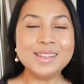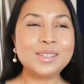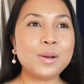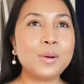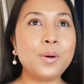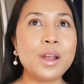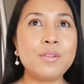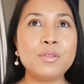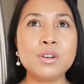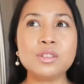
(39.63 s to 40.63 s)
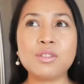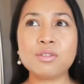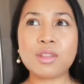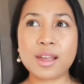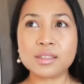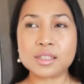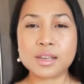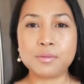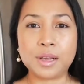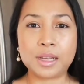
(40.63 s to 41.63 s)
So it was
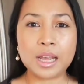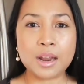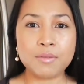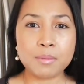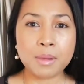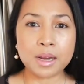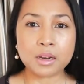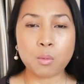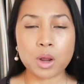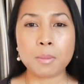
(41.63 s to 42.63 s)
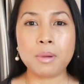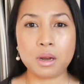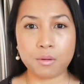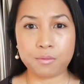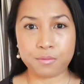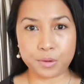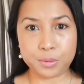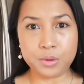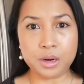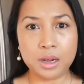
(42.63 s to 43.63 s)
Thanksgiving and we made quite a bit of
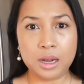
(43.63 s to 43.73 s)
food.